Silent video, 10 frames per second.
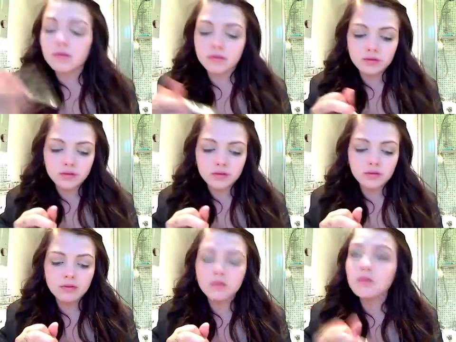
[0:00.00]

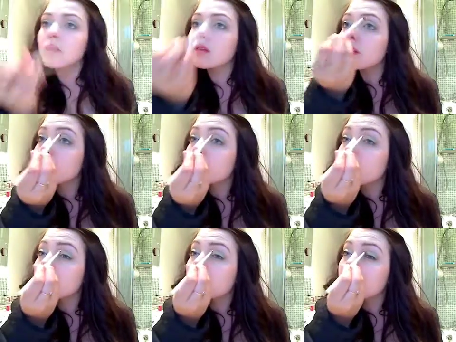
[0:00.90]

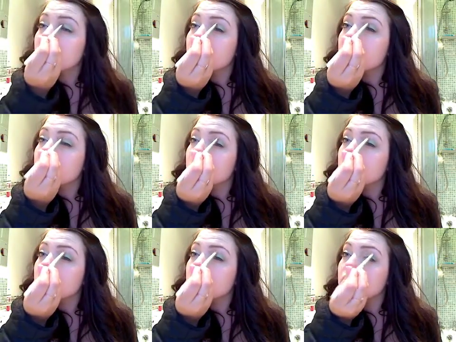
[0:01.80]

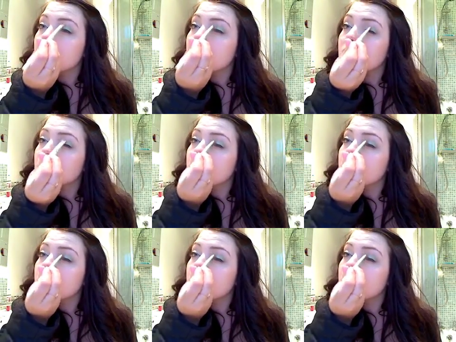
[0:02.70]
Nobody speaks.